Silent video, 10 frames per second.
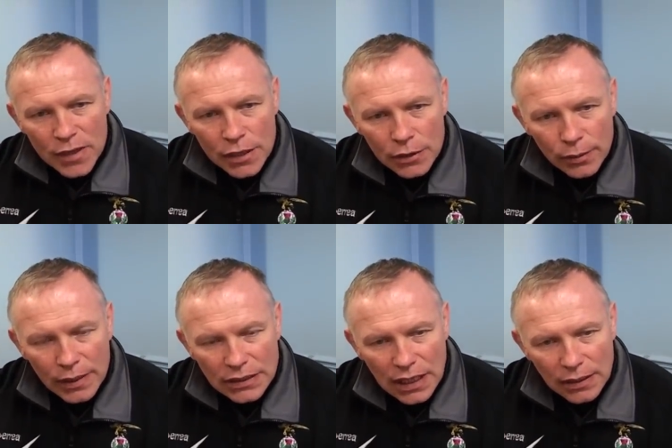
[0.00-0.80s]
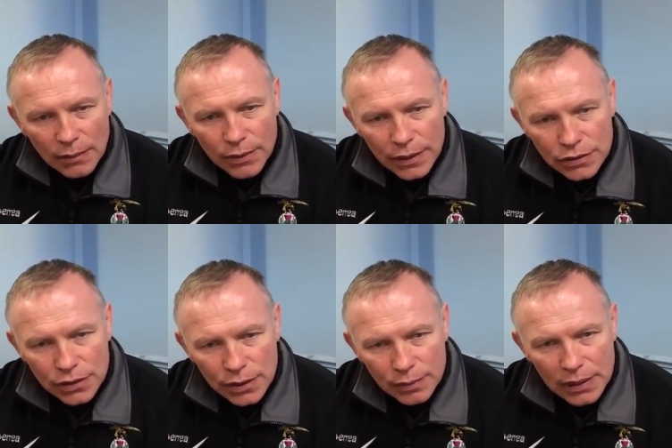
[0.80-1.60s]
You know, and I'm quite
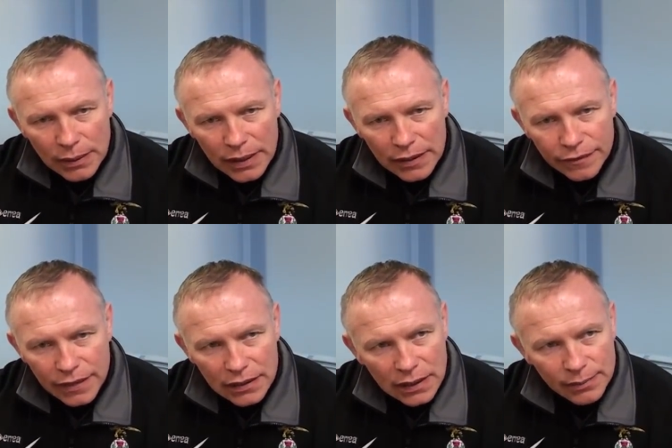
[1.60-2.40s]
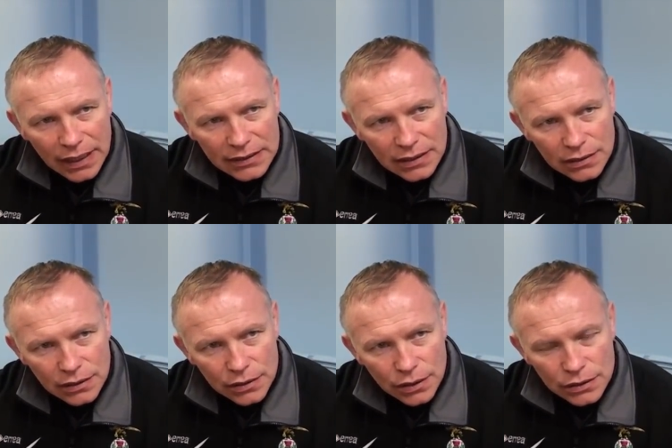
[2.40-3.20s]
sure there'll be a bit of friendly banter
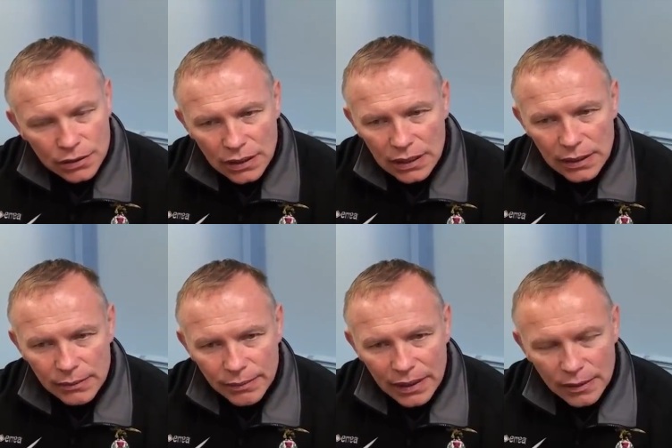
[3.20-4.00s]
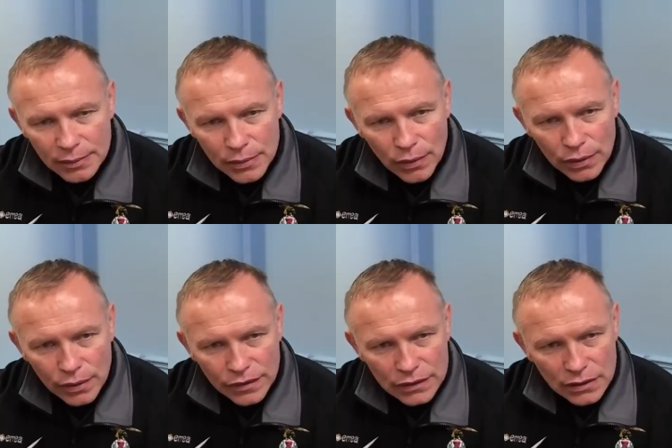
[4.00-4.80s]
going on. But it'll be water
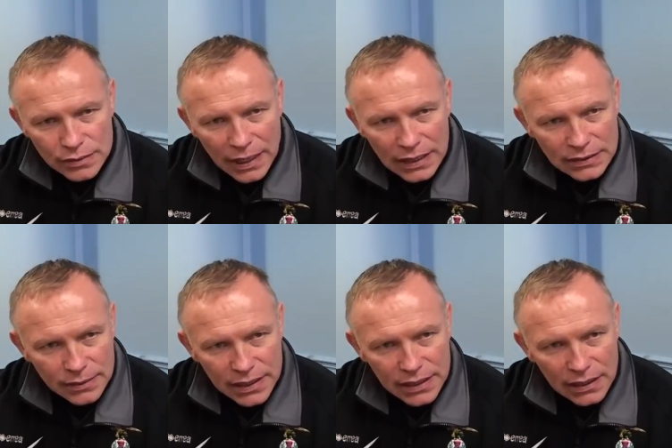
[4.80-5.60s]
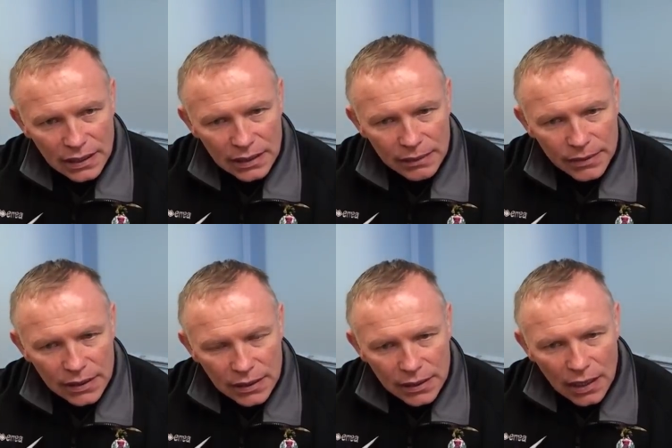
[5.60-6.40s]
off a duck's back to me. I
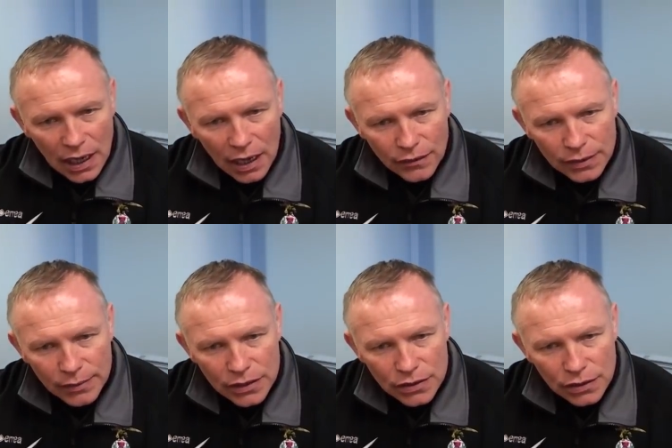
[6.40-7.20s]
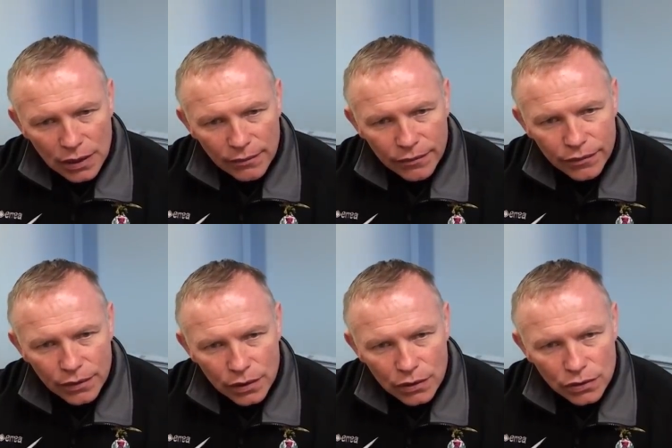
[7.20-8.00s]
have to make sure I'm
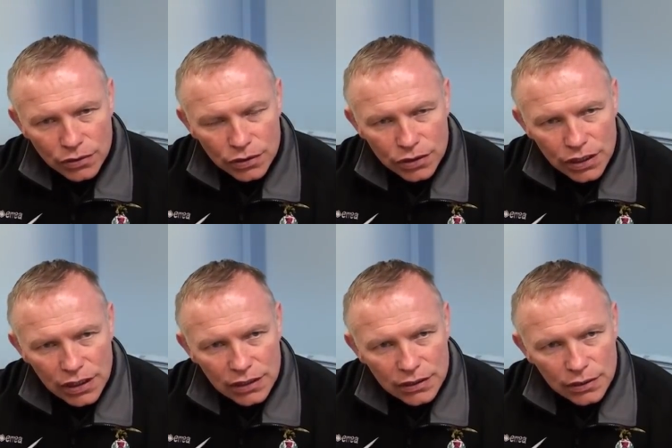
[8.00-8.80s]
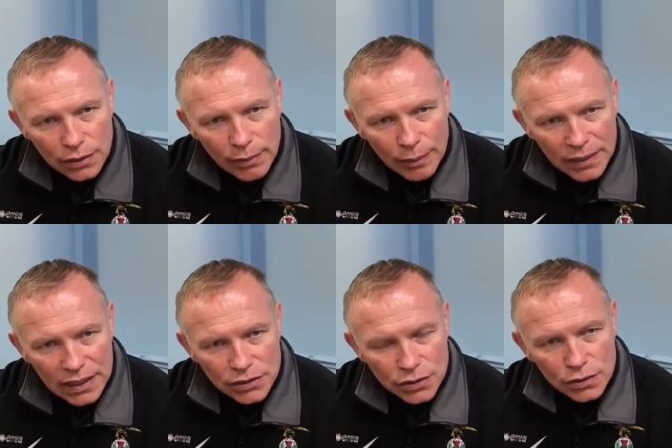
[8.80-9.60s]
fully concentrated. You know, I'm up
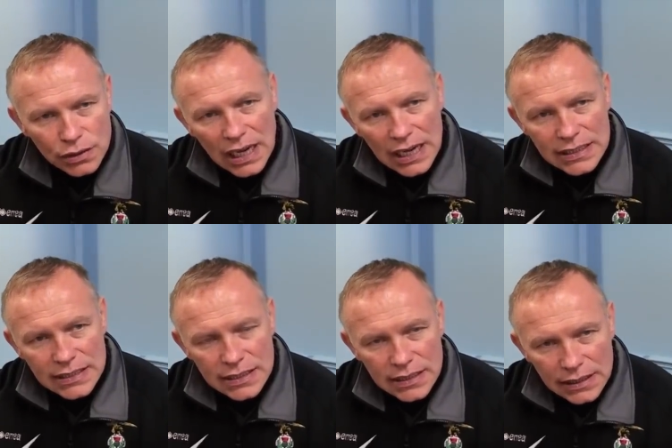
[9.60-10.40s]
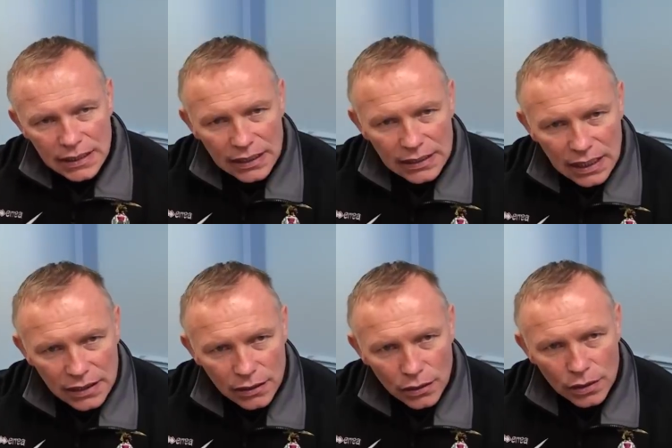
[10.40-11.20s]
against two guys, and
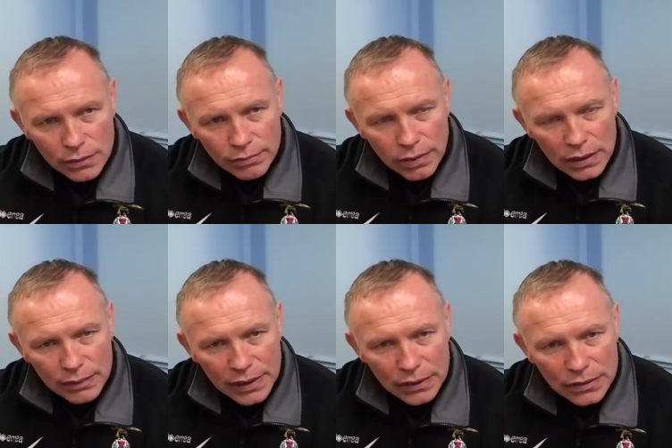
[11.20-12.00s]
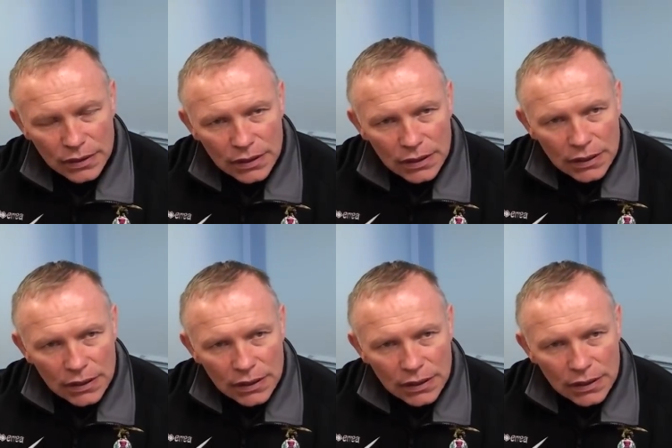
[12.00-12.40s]
Gary Lock and Billy Brown.